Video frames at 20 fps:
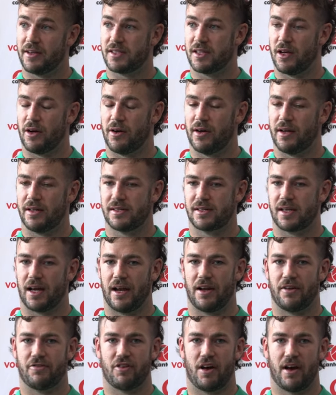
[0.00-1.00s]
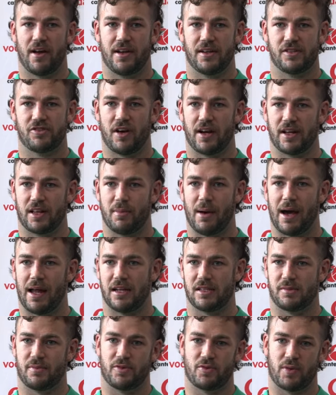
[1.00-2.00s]
So it's kind of trying to strike the
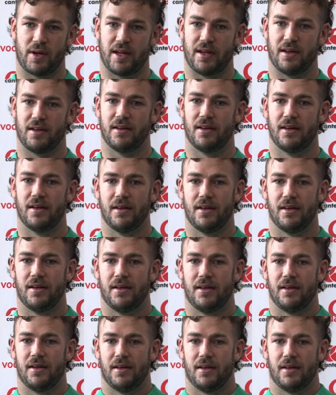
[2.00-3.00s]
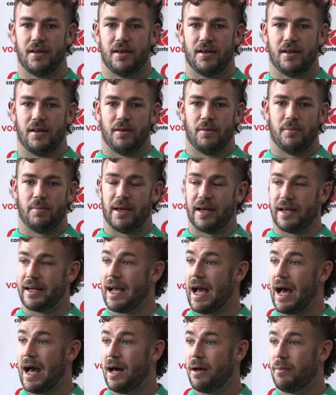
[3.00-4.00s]
balance between being
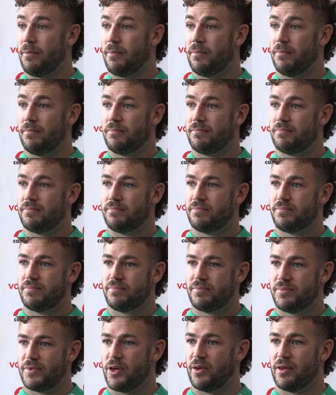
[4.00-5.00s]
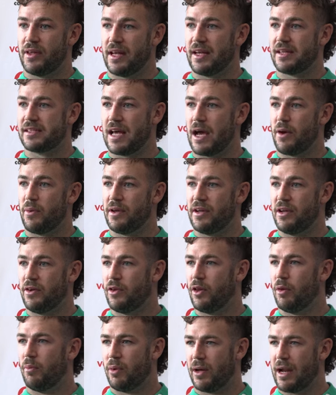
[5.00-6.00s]
calm, doing things how we
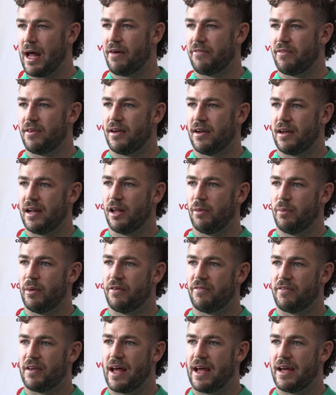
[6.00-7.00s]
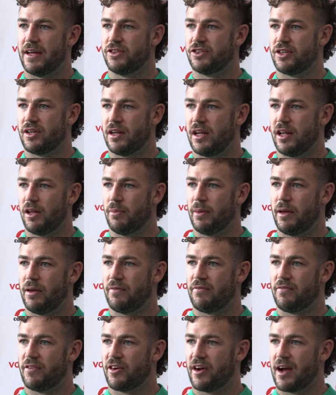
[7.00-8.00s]
do them, but having a little bit of an edge and a little bit
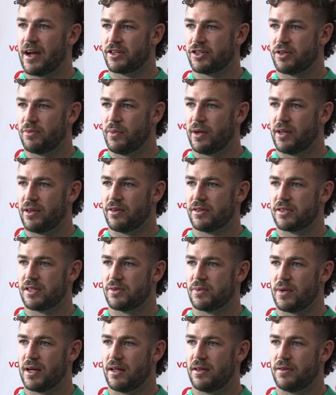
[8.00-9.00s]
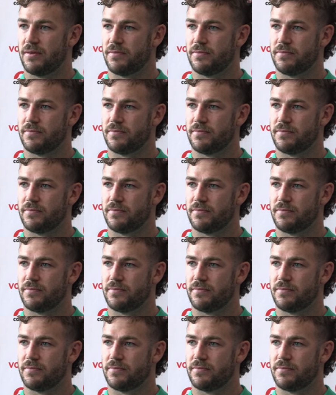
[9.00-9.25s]
of an aggression with us as well.